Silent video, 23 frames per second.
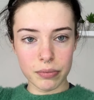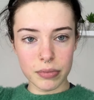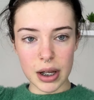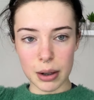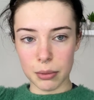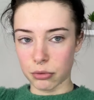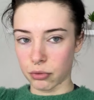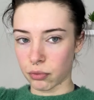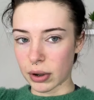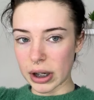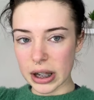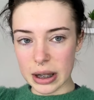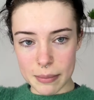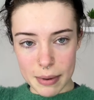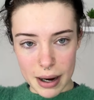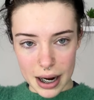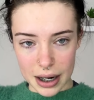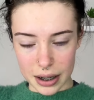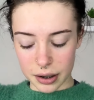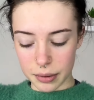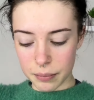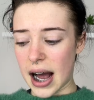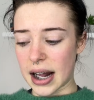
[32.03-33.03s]
It was really
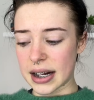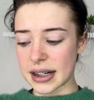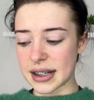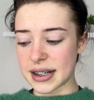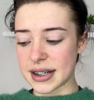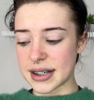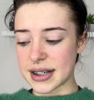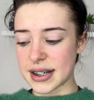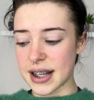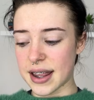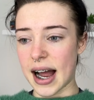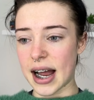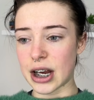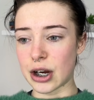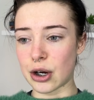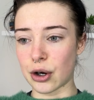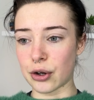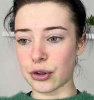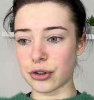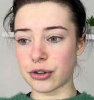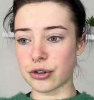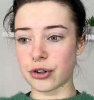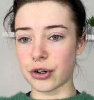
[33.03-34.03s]
bad. And I
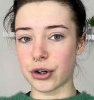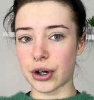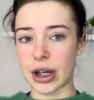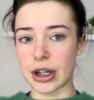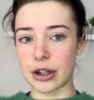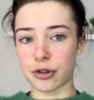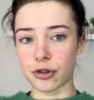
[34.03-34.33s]
got stuck